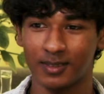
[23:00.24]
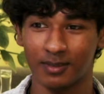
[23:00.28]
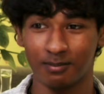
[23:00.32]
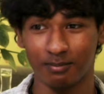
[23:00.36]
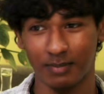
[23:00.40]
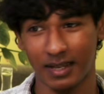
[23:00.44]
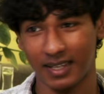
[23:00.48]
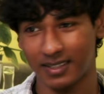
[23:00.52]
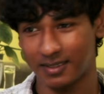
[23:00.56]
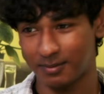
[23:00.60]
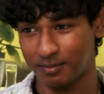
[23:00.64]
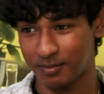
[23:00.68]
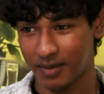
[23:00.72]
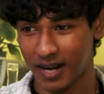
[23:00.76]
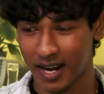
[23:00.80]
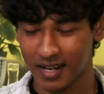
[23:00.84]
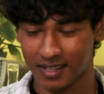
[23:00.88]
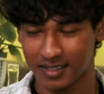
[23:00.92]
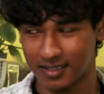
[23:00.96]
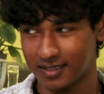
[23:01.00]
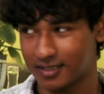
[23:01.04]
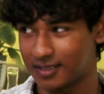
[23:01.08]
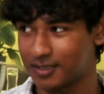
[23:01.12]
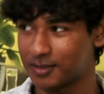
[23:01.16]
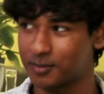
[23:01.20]
best
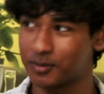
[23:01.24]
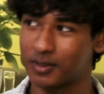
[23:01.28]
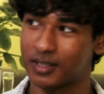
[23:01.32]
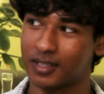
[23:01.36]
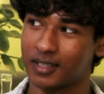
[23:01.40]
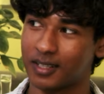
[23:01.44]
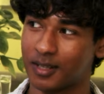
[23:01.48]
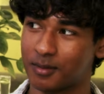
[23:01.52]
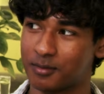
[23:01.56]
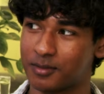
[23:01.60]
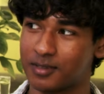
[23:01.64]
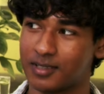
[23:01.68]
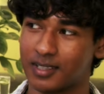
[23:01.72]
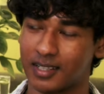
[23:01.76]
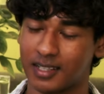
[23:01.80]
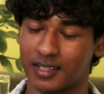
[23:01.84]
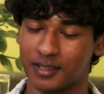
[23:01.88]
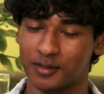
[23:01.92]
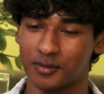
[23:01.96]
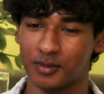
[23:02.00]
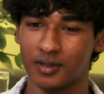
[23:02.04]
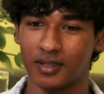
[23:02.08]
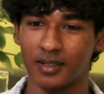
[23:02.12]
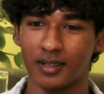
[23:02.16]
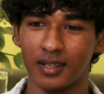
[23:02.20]
practices when it comes to that
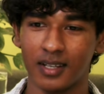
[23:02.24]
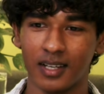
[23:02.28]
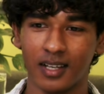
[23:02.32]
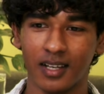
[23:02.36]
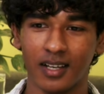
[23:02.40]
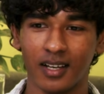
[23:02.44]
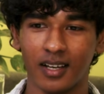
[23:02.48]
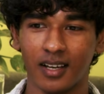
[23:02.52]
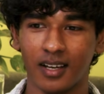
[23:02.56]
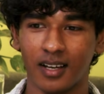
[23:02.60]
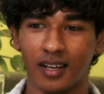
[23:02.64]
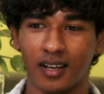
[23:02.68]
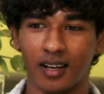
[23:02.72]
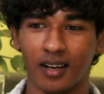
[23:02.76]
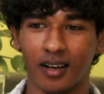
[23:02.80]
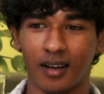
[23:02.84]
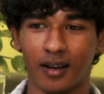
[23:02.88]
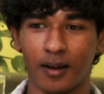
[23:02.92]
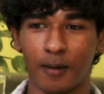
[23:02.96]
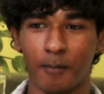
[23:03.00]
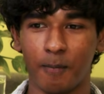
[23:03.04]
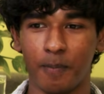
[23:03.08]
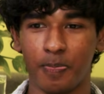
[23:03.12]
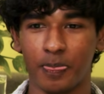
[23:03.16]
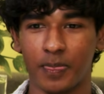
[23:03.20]
as well.
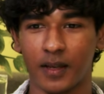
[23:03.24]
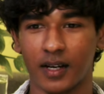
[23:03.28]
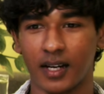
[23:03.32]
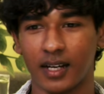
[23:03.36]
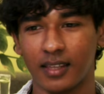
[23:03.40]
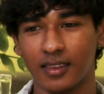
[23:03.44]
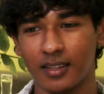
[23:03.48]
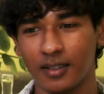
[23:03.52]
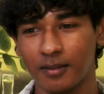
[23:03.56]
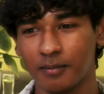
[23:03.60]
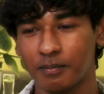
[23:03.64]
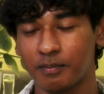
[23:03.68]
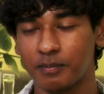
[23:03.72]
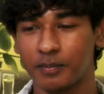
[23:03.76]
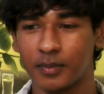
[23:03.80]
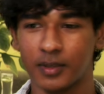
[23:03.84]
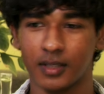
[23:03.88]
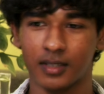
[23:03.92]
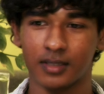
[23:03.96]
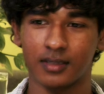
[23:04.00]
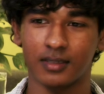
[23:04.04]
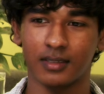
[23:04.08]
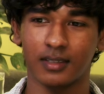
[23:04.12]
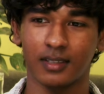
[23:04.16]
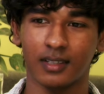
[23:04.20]
I think
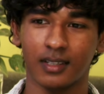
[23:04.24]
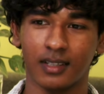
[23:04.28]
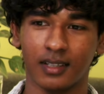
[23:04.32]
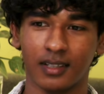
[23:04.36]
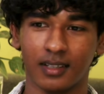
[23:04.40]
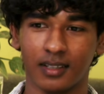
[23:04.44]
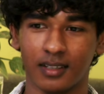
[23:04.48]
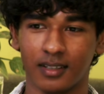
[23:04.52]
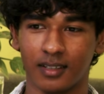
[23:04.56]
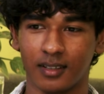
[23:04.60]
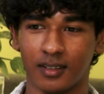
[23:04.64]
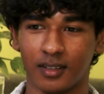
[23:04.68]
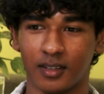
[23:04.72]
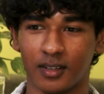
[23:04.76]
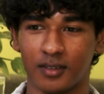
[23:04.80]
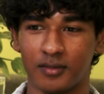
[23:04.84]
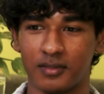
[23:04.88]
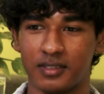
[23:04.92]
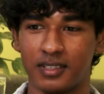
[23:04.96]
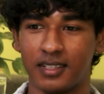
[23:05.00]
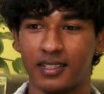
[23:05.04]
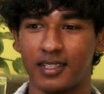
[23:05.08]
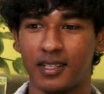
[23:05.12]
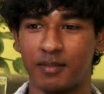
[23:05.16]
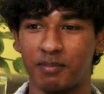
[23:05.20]
personally,
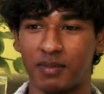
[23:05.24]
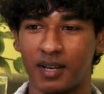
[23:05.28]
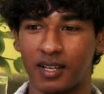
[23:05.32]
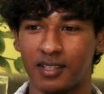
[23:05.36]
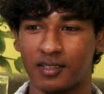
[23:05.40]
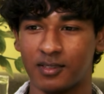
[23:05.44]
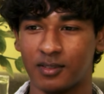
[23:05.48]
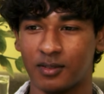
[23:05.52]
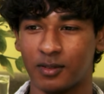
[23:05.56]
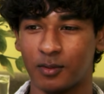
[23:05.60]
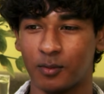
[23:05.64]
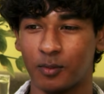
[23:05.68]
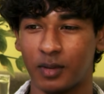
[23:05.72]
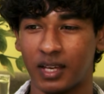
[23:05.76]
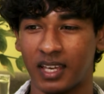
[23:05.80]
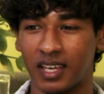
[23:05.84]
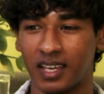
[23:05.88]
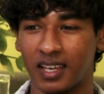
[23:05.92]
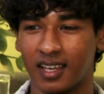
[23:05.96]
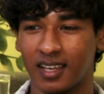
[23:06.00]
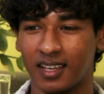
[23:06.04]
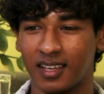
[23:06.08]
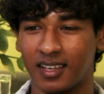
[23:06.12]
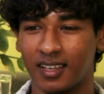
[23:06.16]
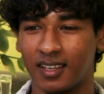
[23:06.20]
obviously it depends on the
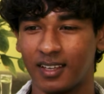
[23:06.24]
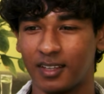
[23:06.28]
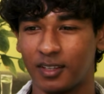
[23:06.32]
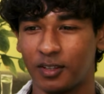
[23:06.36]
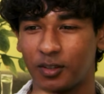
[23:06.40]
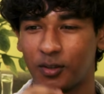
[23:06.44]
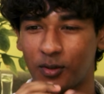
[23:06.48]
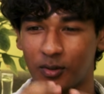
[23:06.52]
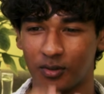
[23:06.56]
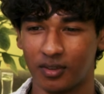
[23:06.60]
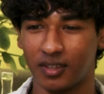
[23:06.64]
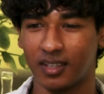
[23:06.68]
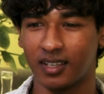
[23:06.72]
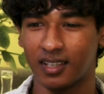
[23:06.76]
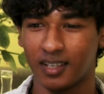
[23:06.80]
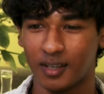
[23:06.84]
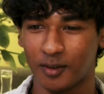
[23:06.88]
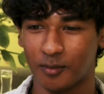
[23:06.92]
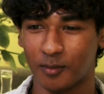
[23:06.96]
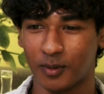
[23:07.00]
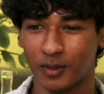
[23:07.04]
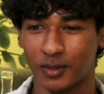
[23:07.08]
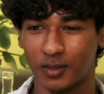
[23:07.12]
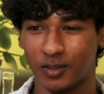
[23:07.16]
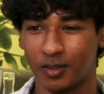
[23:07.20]
way you think
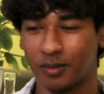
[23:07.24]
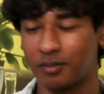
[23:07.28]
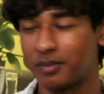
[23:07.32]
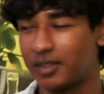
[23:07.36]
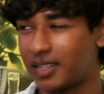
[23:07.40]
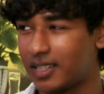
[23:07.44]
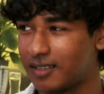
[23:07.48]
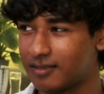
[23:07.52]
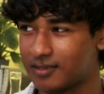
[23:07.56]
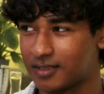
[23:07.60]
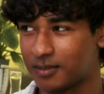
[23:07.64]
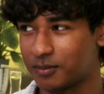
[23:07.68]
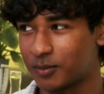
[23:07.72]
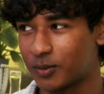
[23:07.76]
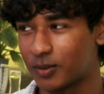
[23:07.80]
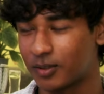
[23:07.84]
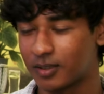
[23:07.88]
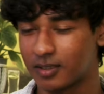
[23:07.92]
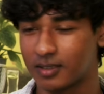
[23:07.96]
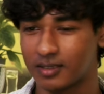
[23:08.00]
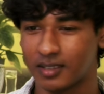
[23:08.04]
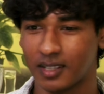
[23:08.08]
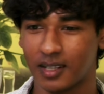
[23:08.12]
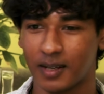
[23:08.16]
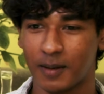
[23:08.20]
and what your beliefs and
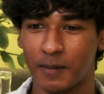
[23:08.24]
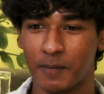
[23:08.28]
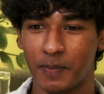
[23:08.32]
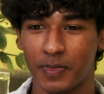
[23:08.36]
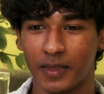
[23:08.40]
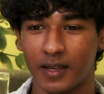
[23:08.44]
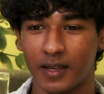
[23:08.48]
morals are.